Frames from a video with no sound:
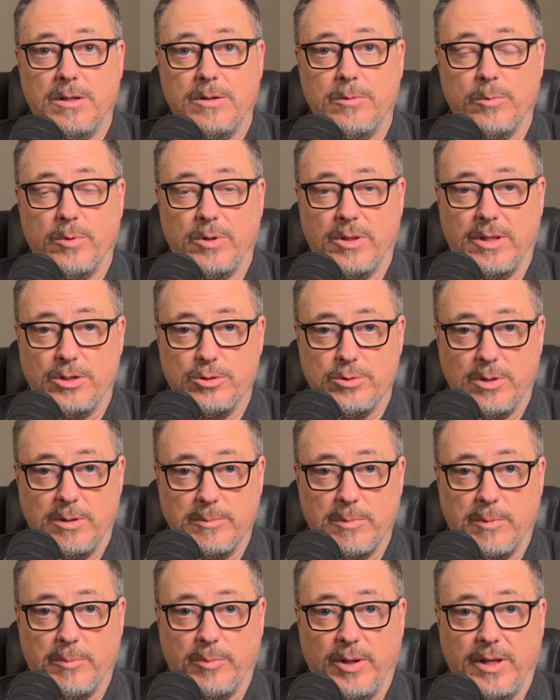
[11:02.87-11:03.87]
with a
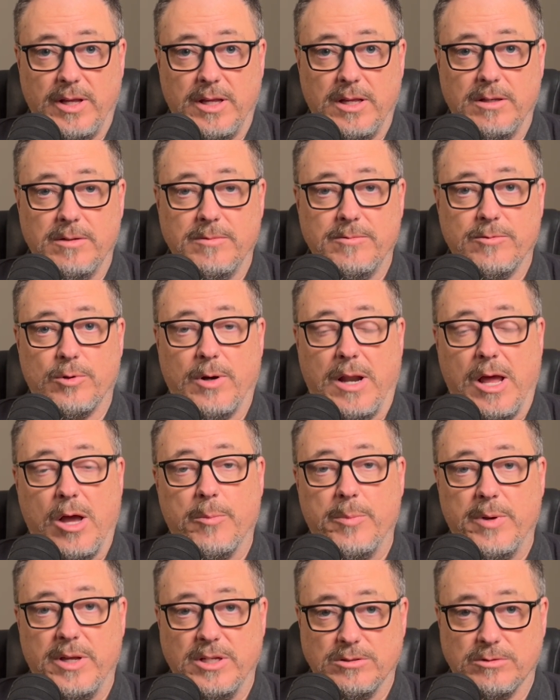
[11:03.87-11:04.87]
treatment plan for
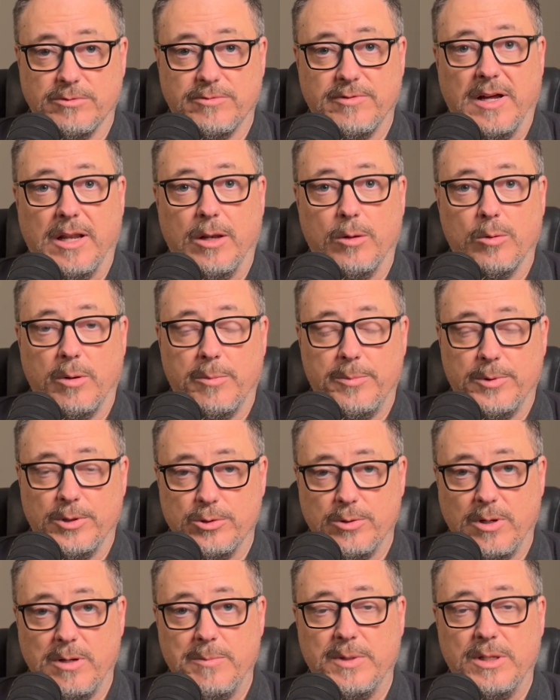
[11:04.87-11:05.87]
outpatient follow-up and
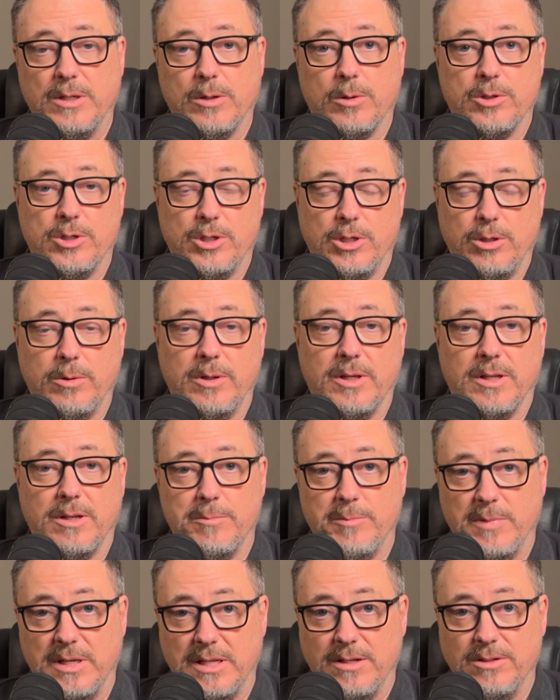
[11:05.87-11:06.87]
treatment, or do you get
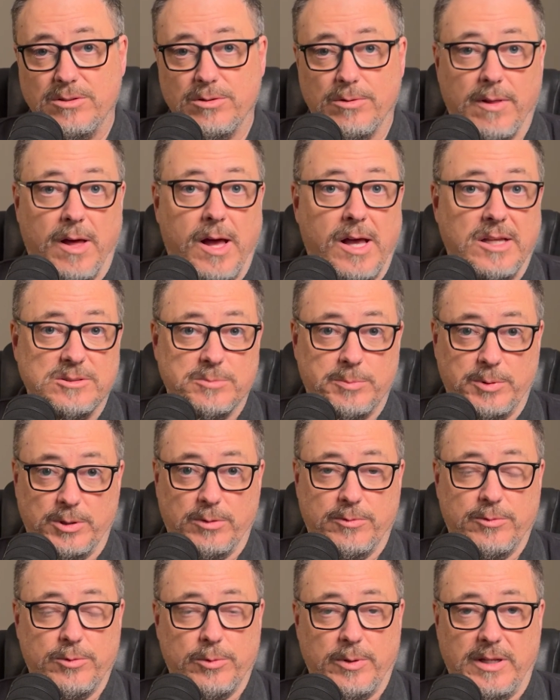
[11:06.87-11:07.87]
admitted to the
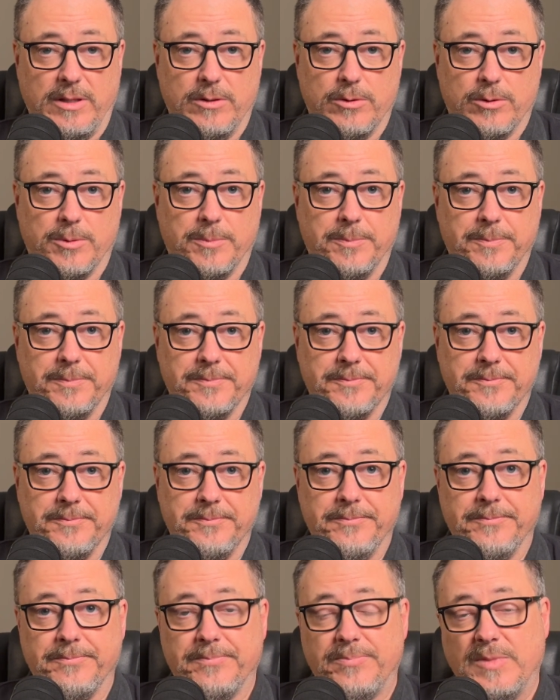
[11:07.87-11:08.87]
hospital for either
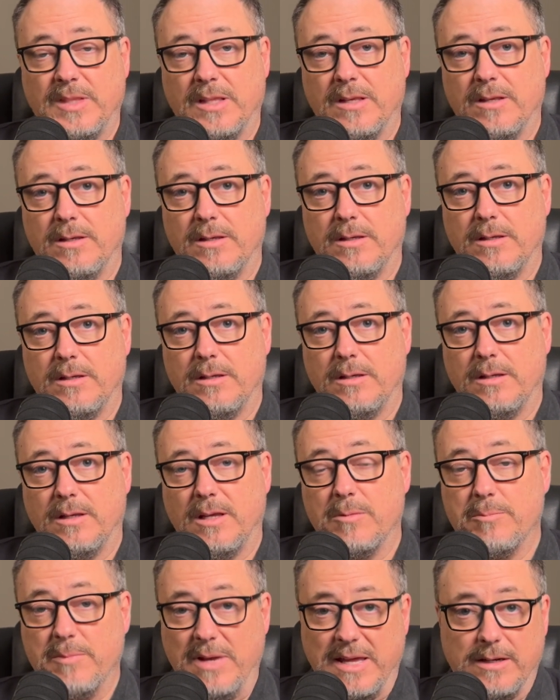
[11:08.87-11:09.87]

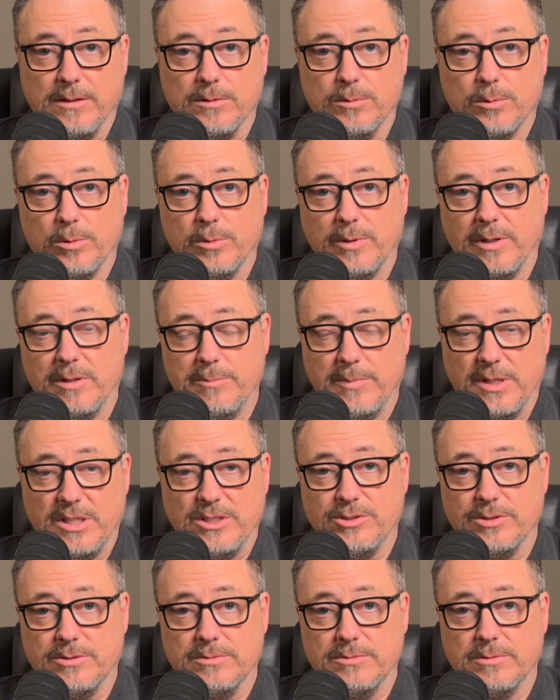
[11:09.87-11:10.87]
a medical
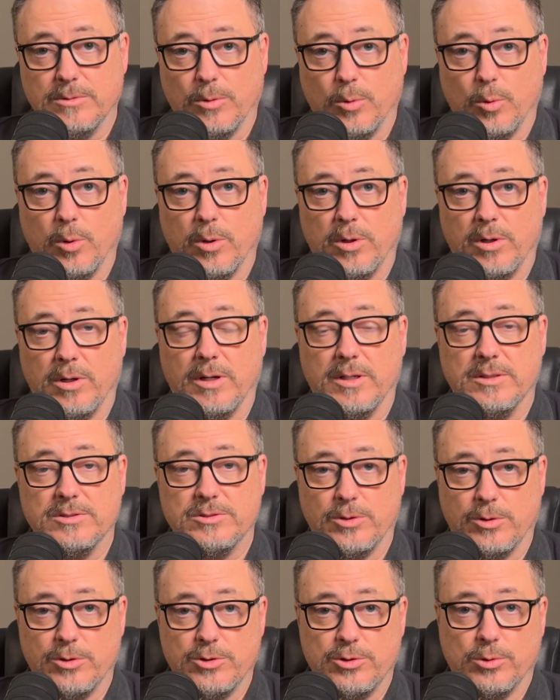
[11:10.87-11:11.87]
admission or a
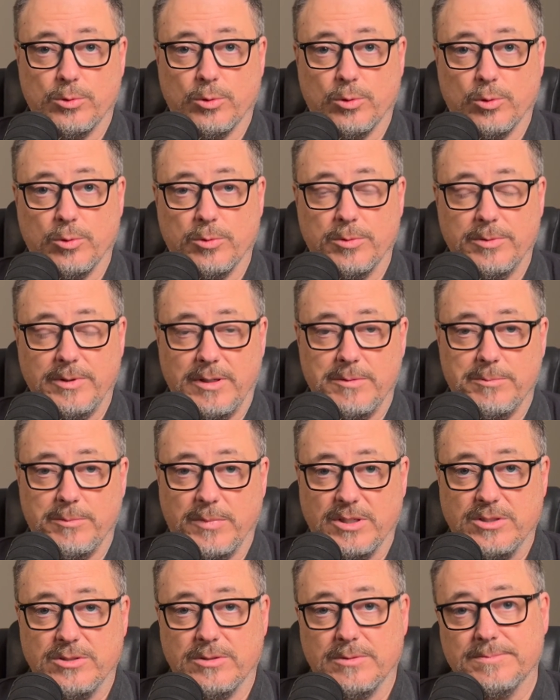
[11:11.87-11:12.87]
surgical
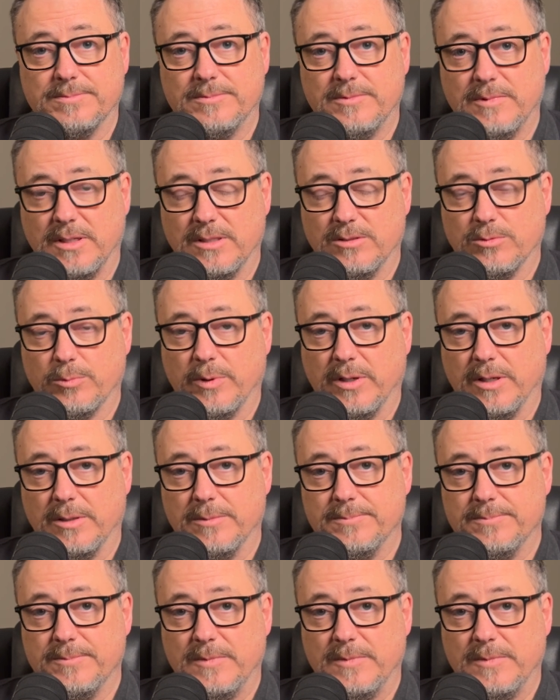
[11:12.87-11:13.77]
admission as well.